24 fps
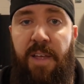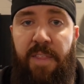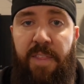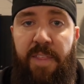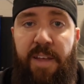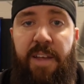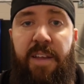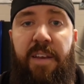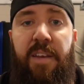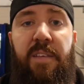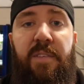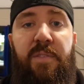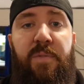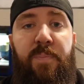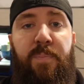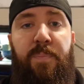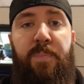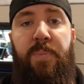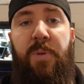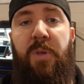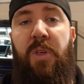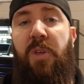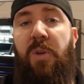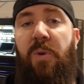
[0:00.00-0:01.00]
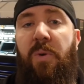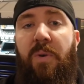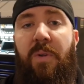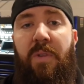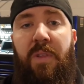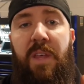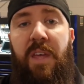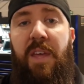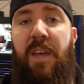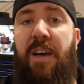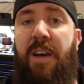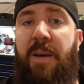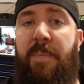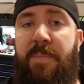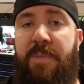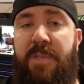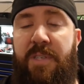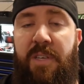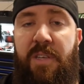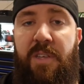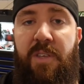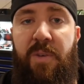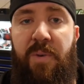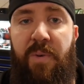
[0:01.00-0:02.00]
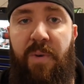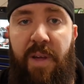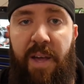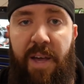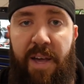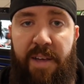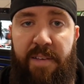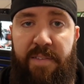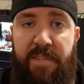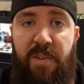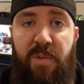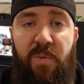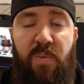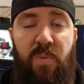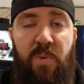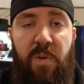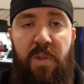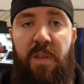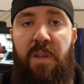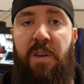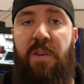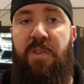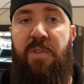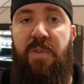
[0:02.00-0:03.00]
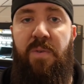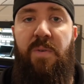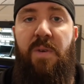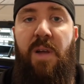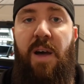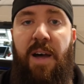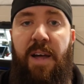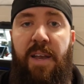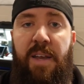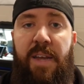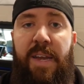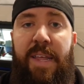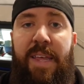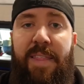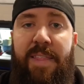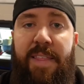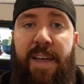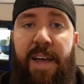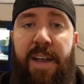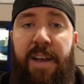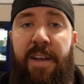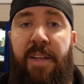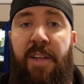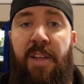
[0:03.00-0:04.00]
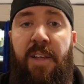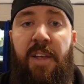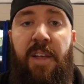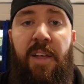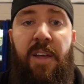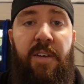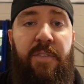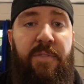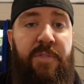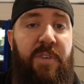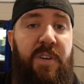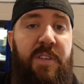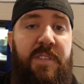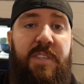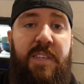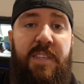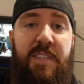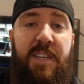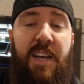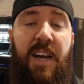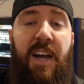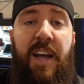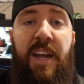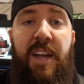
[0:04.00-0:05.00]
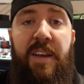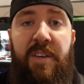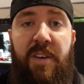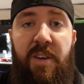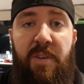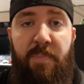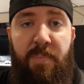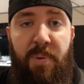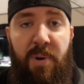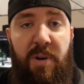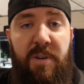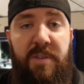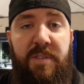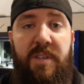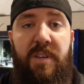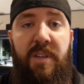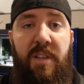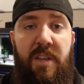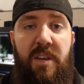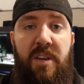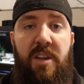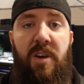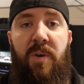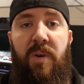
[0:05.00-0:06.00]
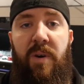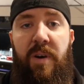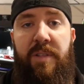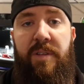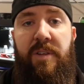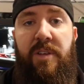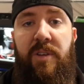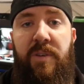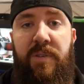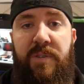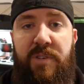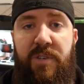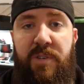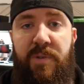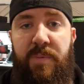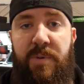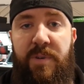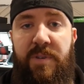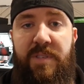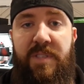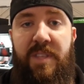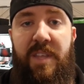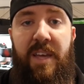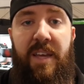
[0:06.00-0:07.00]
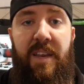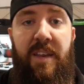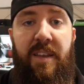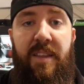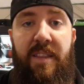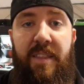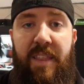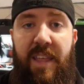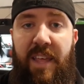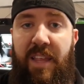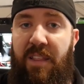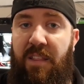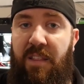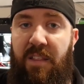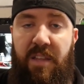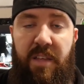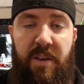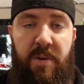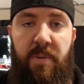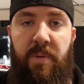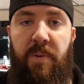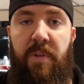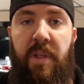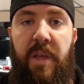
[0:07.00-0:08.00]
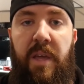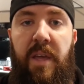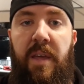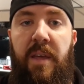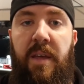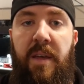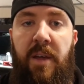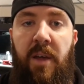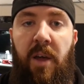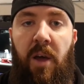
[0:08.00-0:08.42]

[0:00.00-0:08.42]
That is purely up to you guys. You really do not need that. For instance, I personally know other YouTubers that they literally